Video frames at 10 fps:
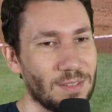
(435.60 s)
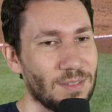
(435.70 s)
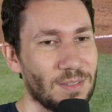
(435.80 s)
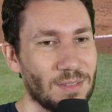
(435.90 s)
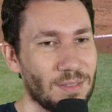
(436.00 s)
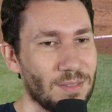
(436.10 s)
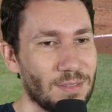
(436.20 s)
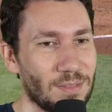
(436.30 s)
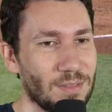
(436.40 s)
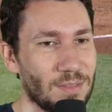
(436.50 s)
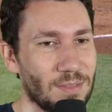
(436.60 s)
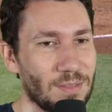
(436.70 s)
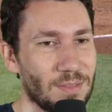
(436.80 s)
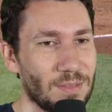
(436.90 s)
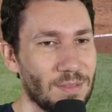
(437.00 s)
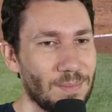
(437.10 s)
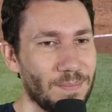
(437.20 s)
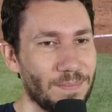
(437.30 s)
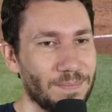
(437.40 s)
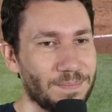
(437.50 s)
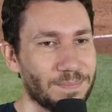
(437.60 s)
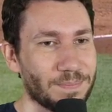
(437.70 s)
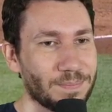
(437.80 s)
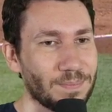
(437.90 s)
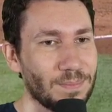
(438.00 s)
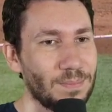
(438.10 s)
(no one is talking)